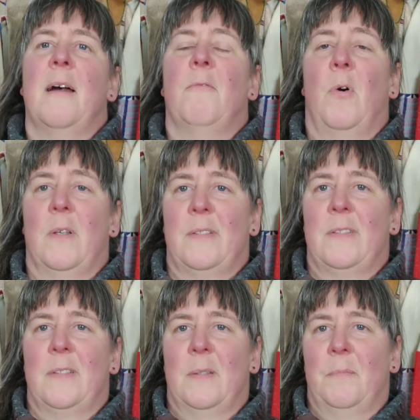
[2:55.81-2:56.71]

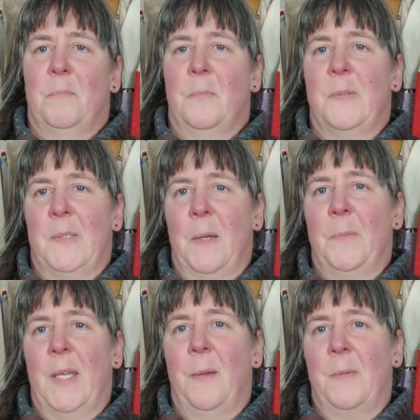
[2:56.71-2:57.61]
was
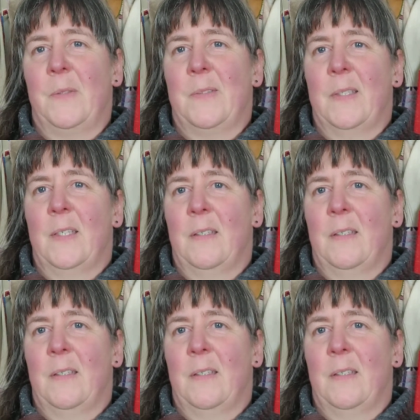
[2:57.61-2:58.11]
sometimes